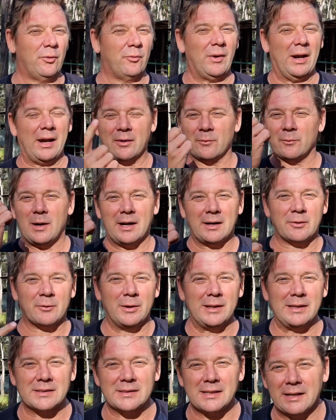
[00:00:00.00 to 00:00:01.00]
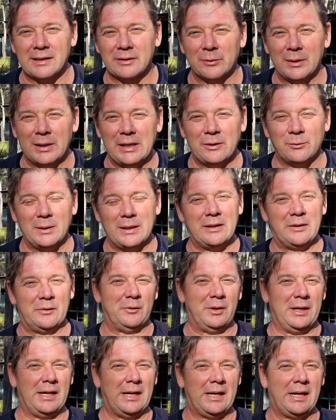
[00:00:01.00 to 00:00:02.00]
Round 1 Queensland
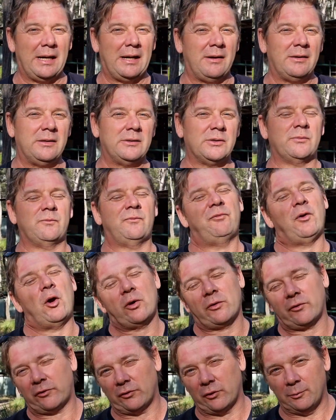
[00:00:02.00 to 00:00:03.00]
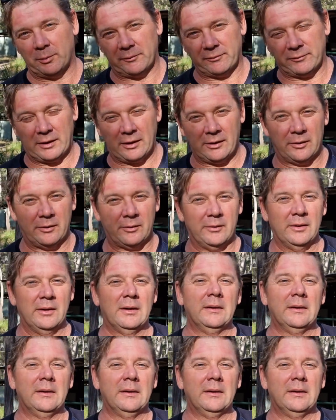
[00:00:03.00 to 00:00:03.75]
2023 Fox Superflow.